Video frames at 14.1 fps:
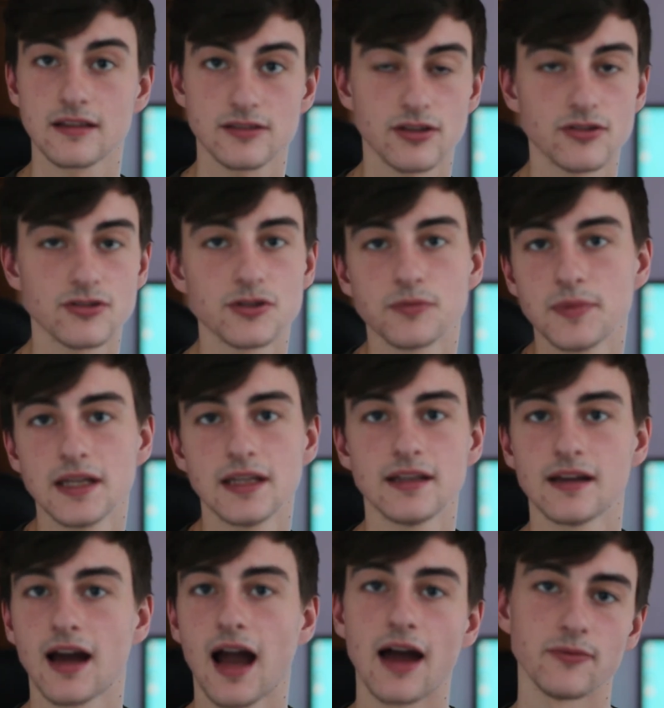social
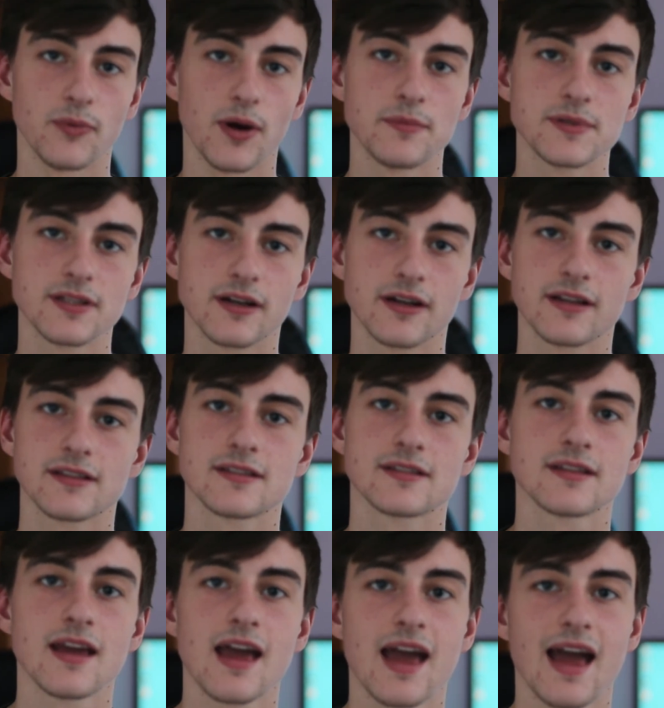media and websites,